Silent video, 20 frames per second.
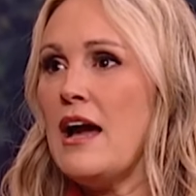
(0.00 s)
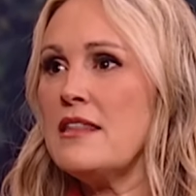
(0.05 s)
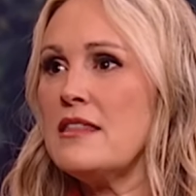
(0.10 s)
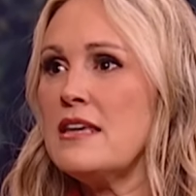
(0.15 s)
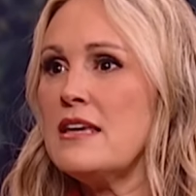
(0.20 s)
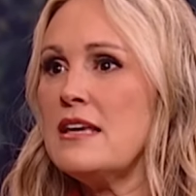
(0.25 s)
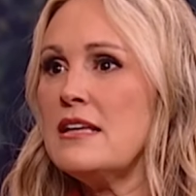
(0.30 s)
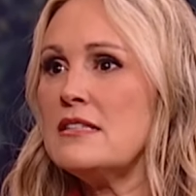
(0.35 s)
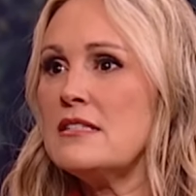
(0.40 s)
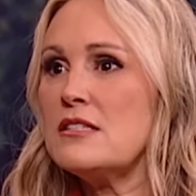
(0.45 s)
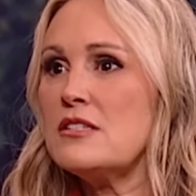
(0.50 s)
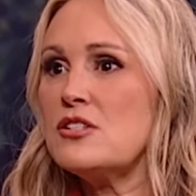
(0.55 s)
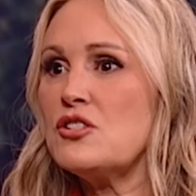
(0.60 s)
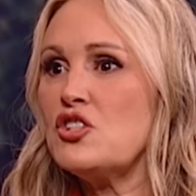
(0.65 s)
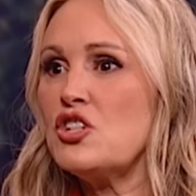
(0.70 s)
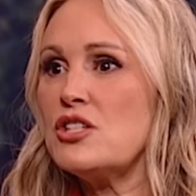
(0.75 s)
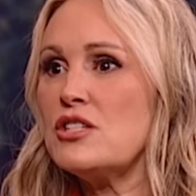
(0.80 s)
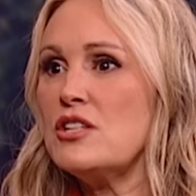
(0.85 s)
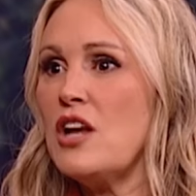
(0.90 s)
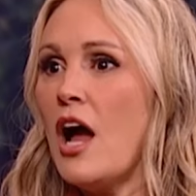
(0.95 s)
I think it's
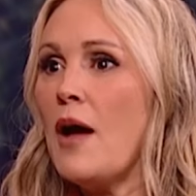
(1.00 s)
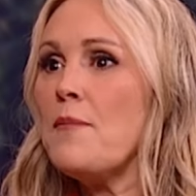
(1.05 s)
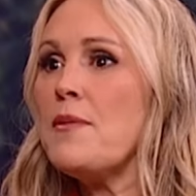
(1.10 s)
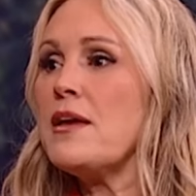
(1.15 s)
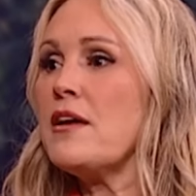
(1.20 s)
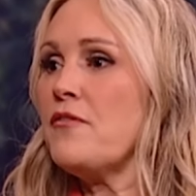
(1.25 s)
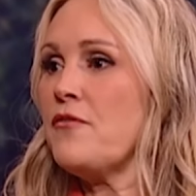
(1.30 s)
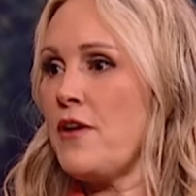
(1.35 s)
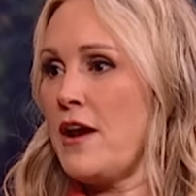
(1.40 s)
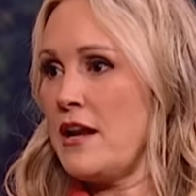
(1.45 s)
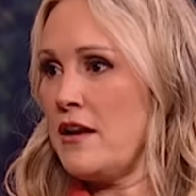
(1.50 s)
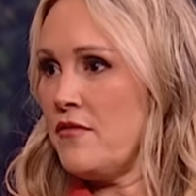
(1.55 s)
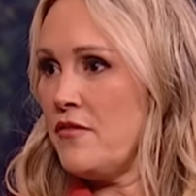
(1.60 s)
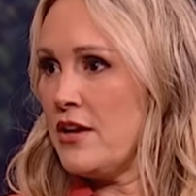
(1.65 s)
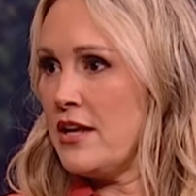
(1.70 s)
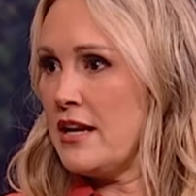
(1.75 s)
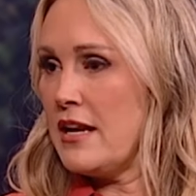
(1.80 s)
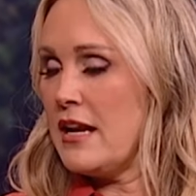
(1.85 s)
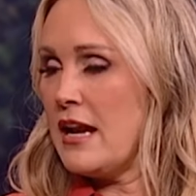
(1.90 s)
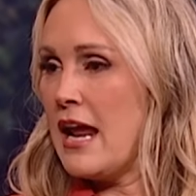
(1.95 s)
just not being afraid of
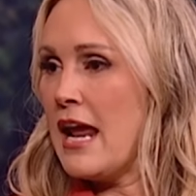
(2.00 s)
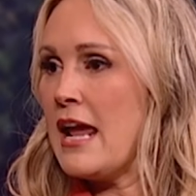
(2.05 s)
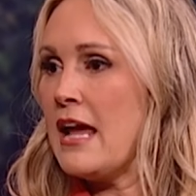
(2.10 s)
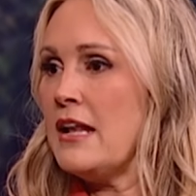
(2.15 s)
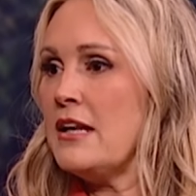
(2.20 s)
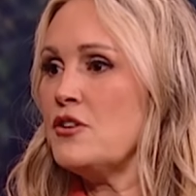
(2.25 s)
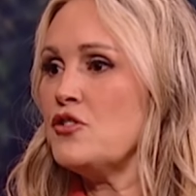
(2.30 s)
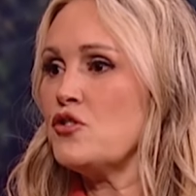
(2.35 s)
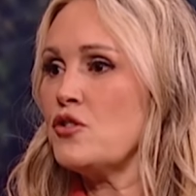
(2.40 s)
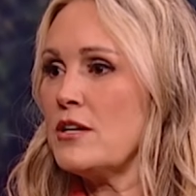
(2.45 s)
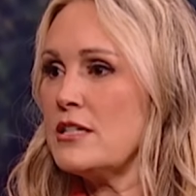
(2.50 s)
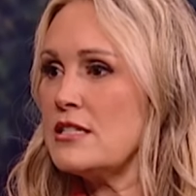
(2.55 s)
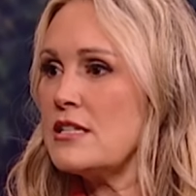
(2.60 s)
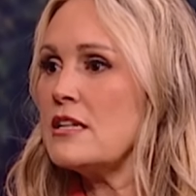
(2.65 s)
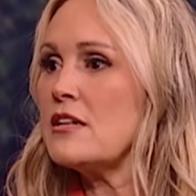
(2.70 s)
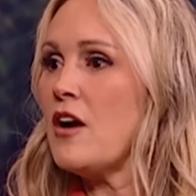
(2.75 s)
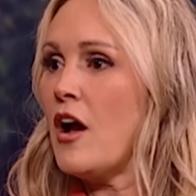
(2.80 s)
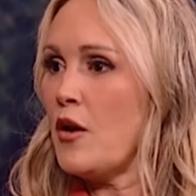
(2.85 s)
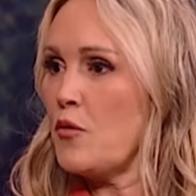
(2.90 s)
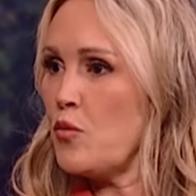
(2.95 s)
it and
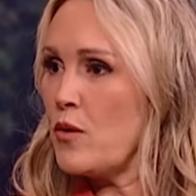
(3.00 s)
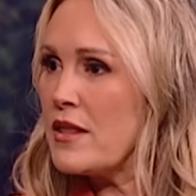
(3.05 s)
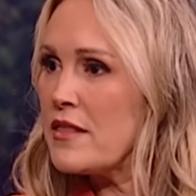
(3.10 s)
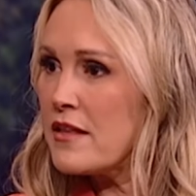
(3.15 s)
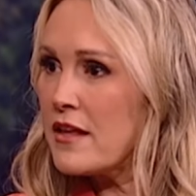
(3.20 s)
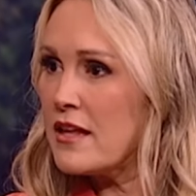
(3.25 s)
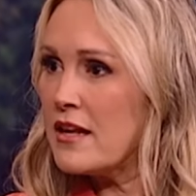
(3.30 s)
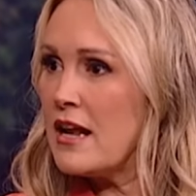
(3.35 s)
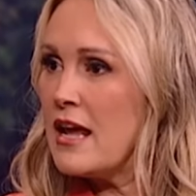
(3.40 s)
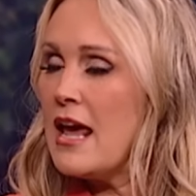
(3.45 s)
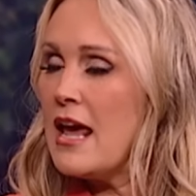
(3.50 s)
trusting God with it.